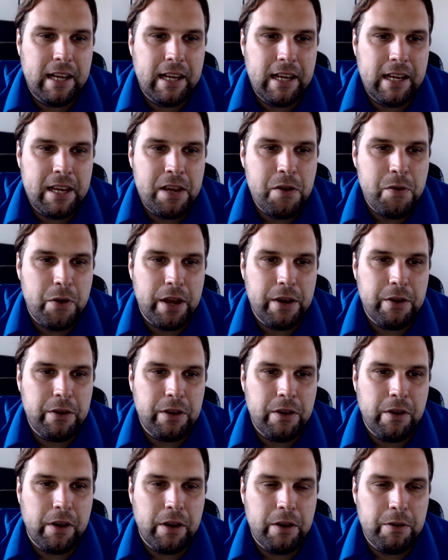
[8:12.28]
you
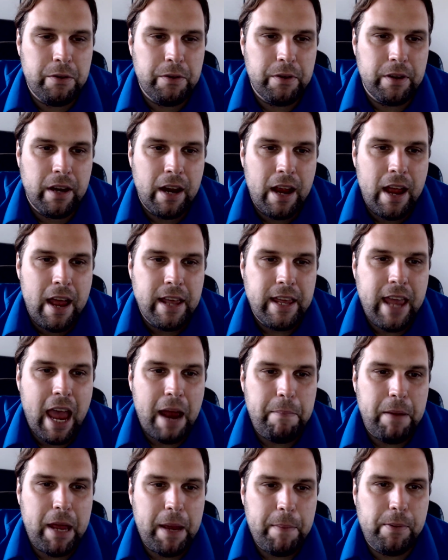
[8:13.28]
can
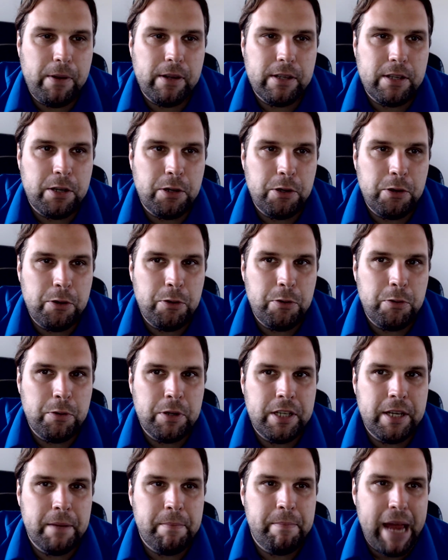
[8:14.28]
get people to
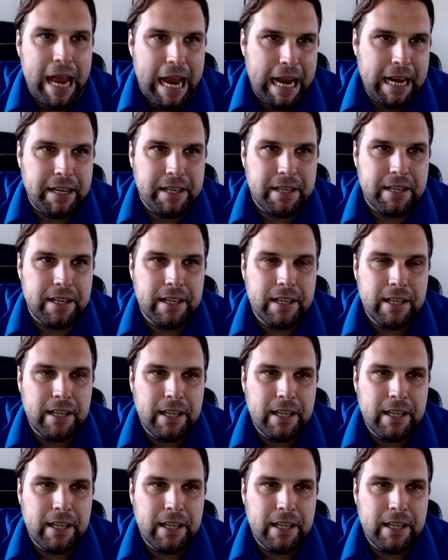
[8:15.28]
debate